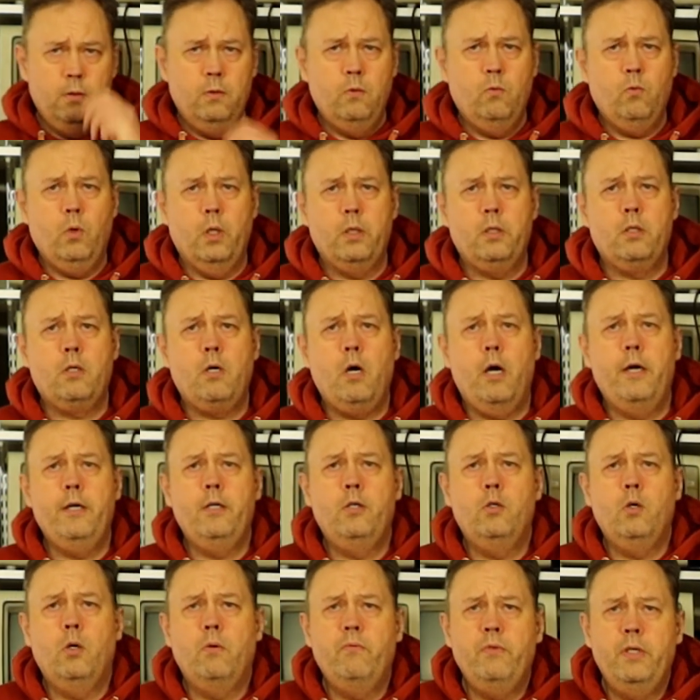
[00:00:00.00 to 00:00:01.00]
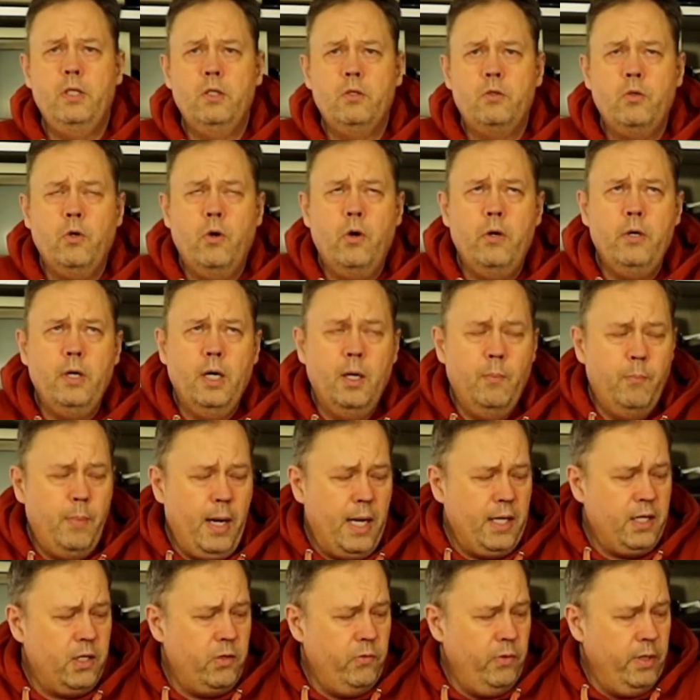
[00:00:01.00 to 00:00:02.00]
what kind of internal
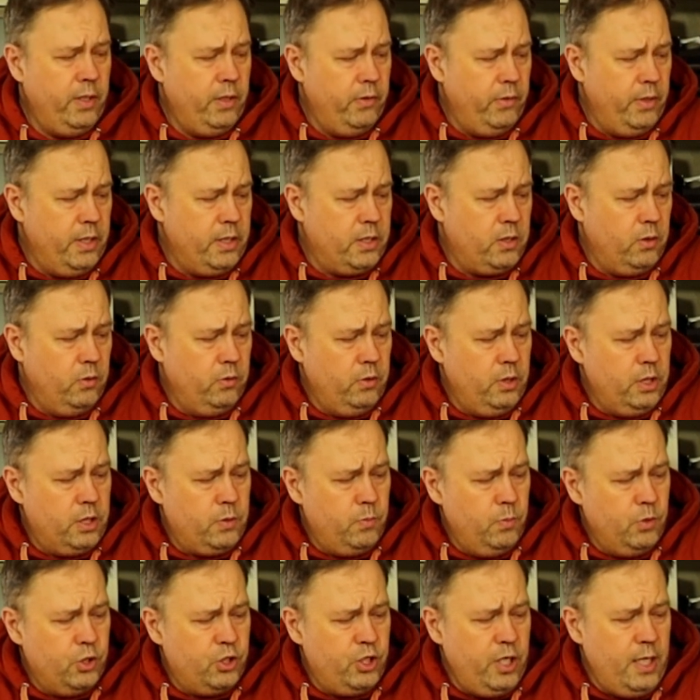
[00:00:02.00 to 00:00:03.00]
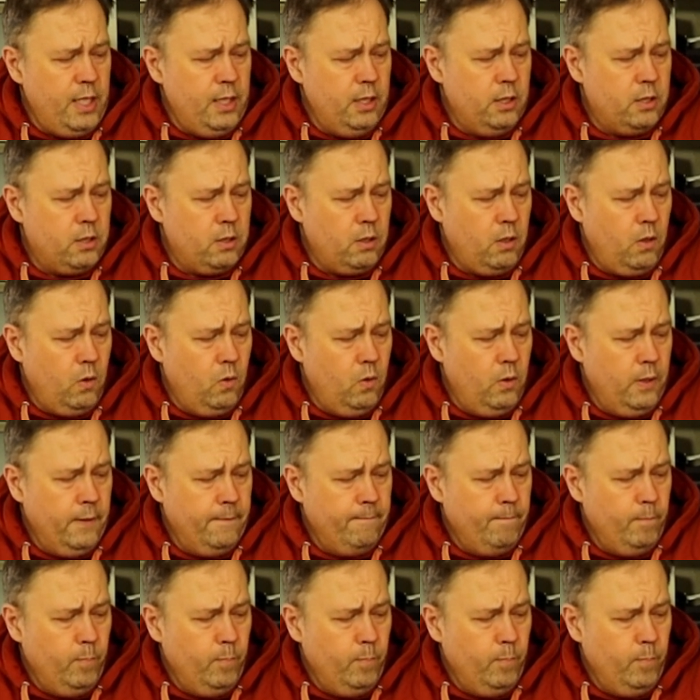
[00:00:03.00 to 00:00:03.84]
battery there is on this machine, so